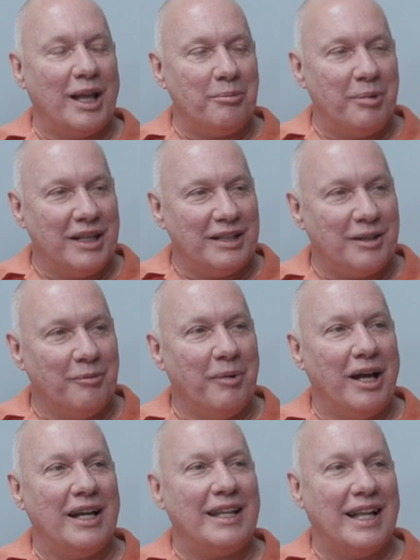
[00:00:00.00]
that peace of
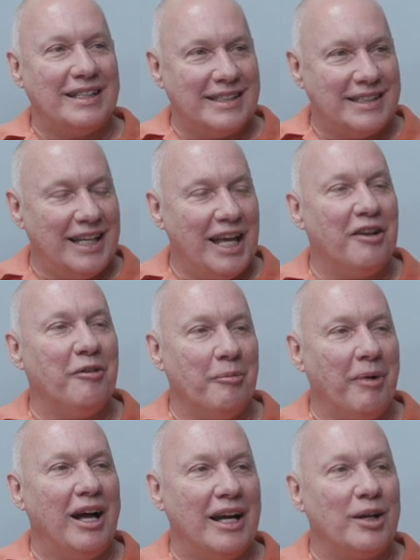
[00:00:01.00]
mind, that state of
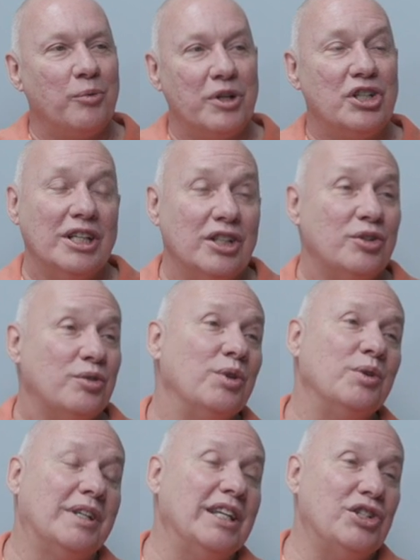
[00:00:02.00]
mind which is
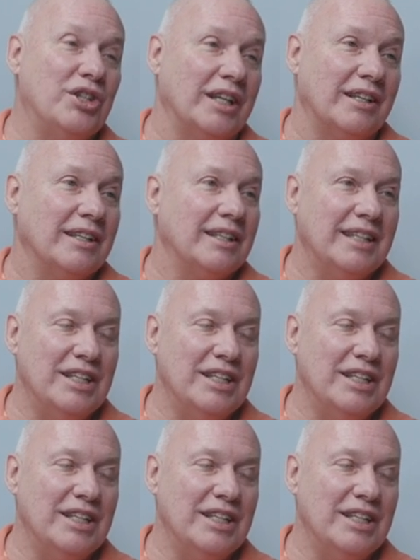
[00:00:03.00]
true teaching.